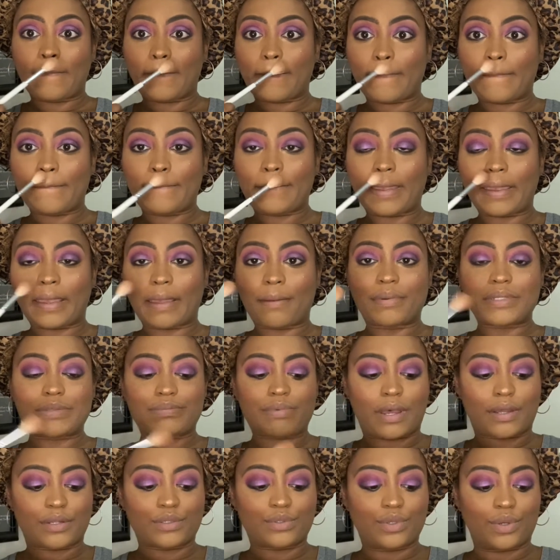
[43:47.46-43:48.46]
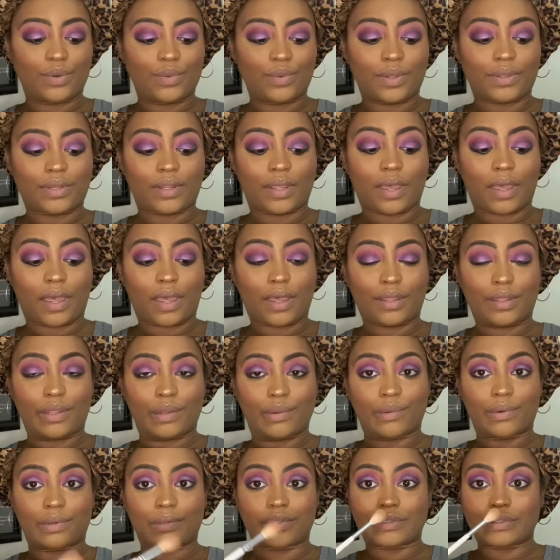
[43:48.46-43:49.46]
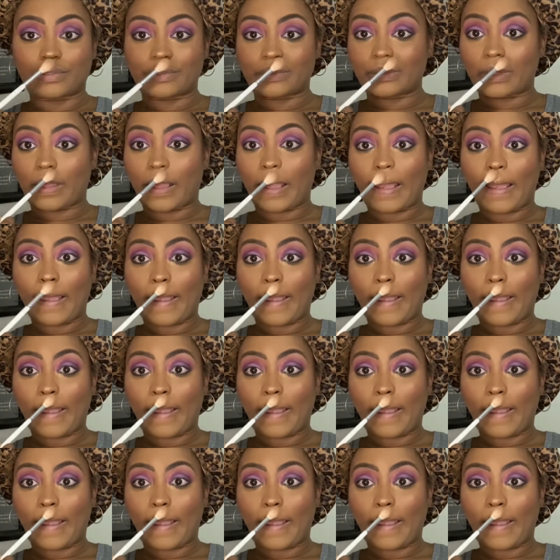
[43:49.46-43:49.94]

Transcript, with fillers: makeup is about doing what the heck you want to do.